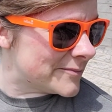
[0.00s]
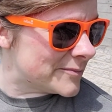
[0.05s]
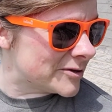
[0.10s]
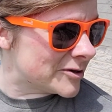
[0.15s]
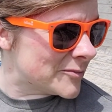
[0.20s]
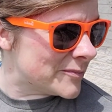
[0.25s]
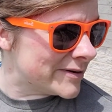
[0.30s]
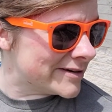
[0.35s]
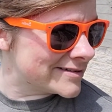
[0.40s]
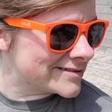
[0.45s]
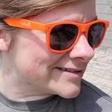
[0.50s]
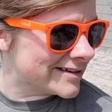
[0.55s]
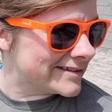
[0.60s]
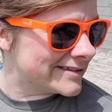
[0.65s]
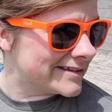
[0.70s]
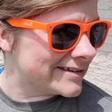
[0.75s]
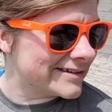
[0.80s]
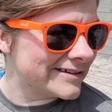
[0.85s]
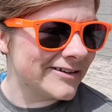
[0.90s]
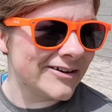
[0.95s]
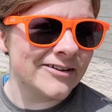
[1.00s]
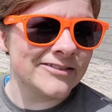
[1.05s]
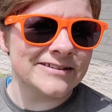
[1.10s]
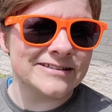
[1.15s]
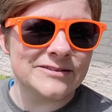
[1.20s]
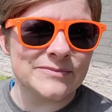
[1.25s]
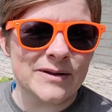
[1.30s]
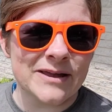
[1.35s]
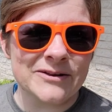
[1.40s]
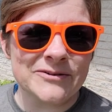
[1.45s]
up little bugs on the
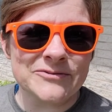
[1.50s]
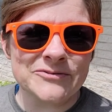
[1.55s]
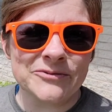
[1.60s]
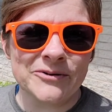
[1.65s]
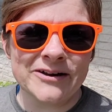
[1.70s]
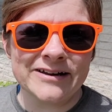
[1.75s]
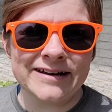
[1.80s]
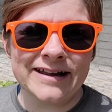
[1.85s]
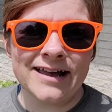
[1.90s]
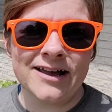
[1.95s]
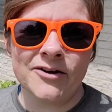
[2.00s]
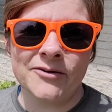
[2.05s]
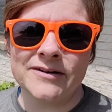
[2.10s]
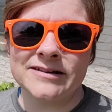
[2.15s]
tomatoes right now.